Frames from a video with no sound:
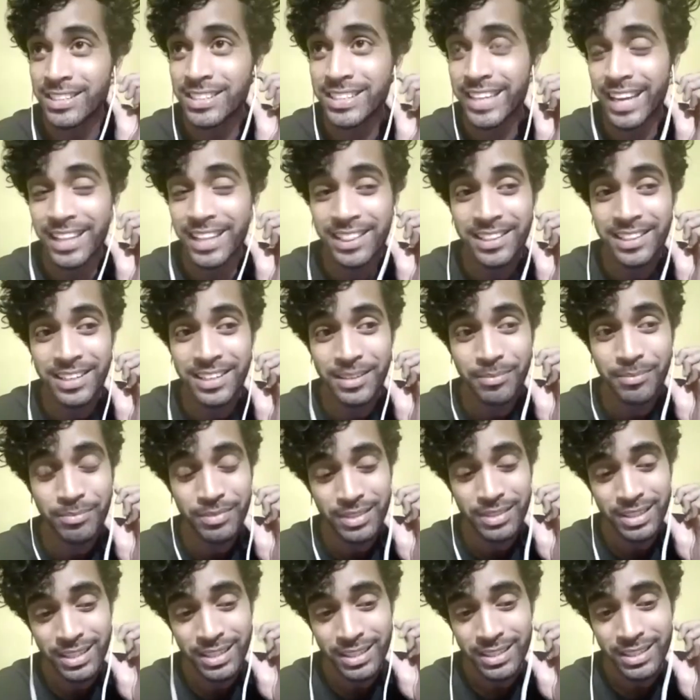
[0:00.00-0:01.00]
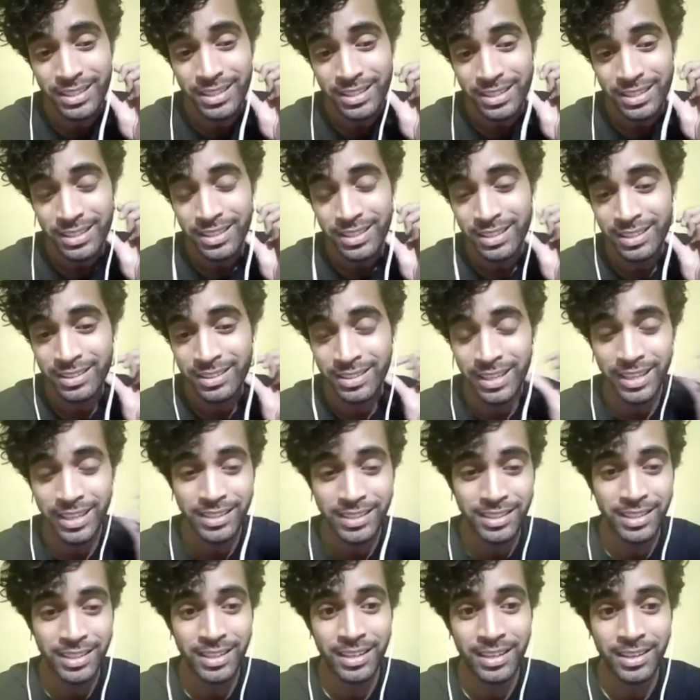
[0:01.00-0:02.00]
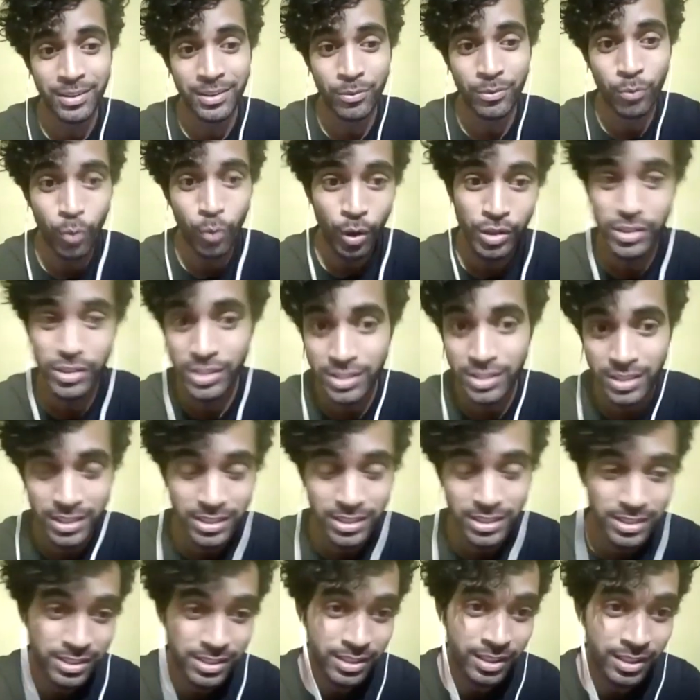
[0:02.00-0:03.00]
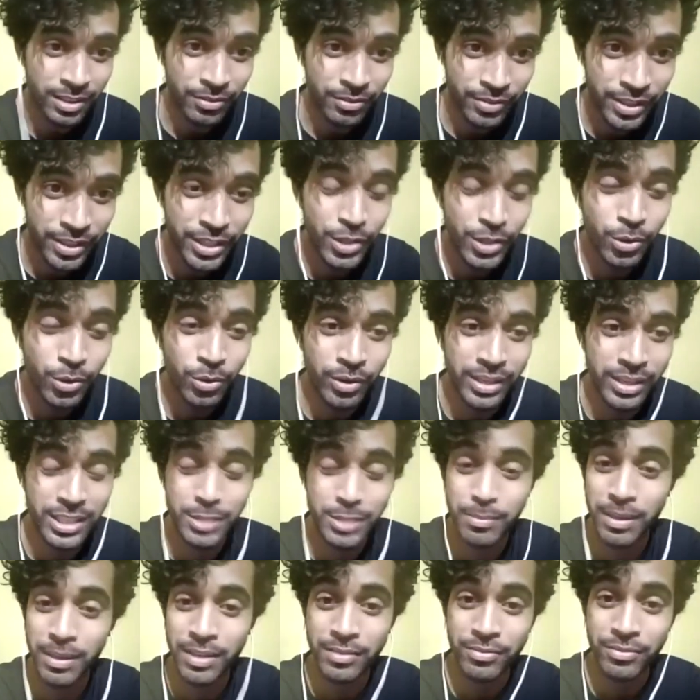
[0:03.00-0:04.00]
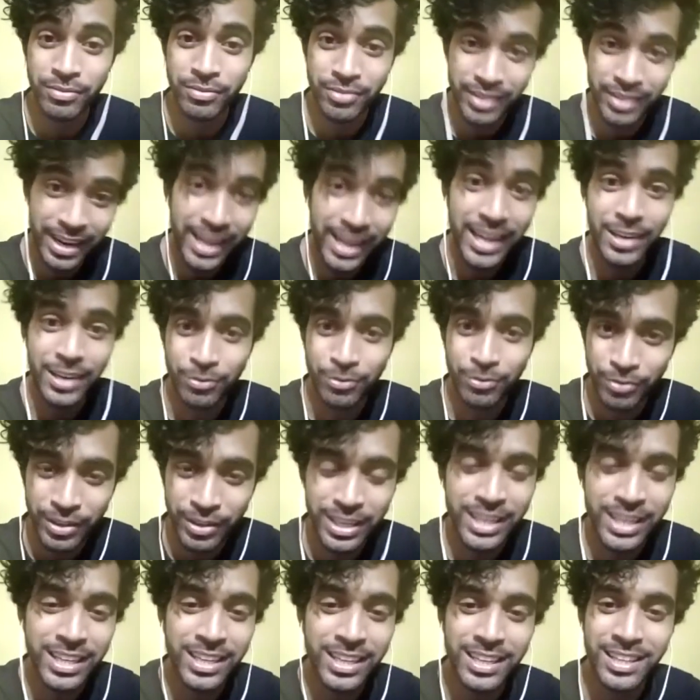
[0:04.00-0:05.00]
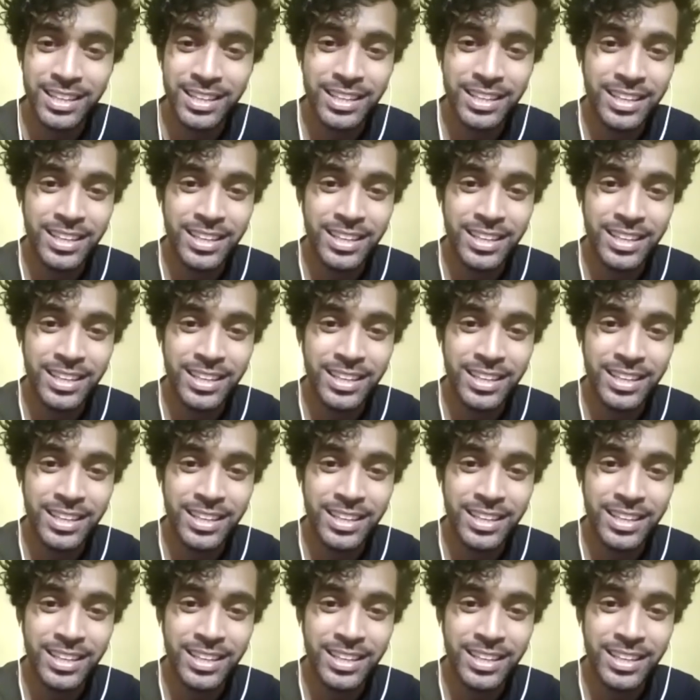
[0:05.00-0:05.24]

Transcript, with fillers: tell them that uh, watch this uh, video. He's my friend Willy,